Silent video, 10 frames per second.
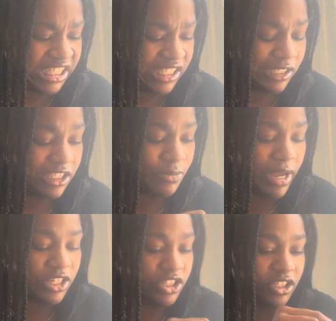This is the
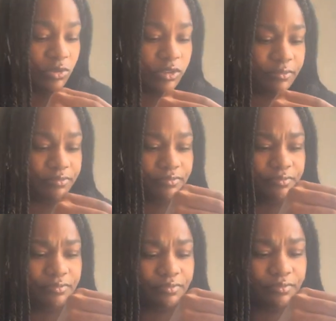mac and cheese one.
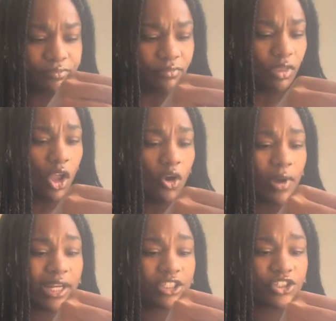Oh,
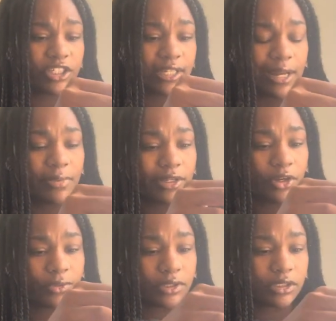wait, this is cheesy
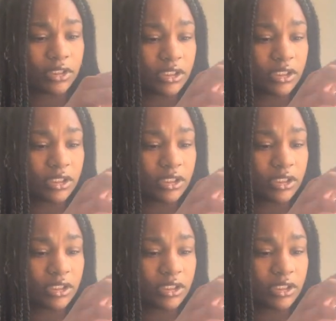jalapeno one.